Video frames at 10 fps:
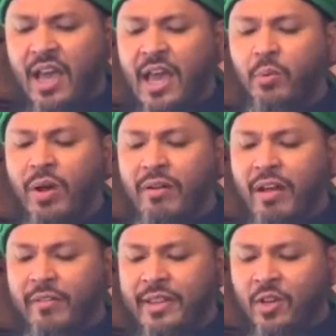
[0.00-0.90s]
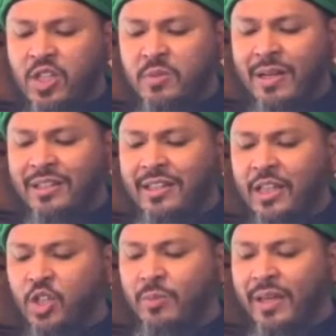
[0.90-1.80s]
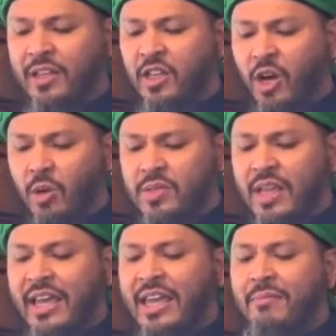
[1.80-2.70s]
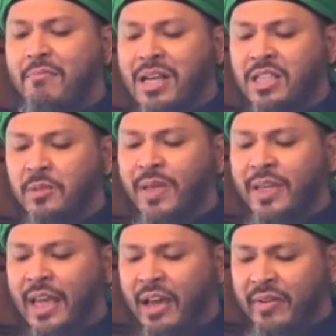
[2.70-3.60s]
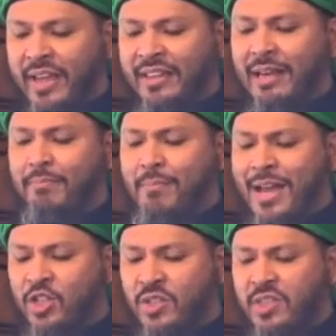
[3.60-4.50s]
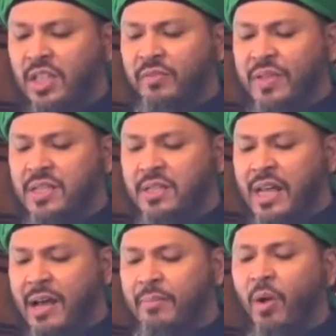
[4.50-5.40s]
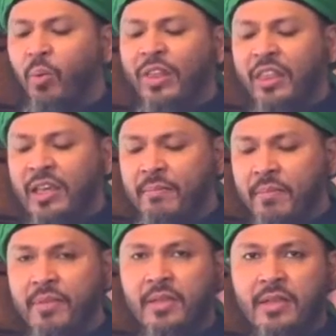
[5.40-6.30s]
And wherever the Osmanlı Naqshbandi goes, he must be carrying that majesty of Islam with him.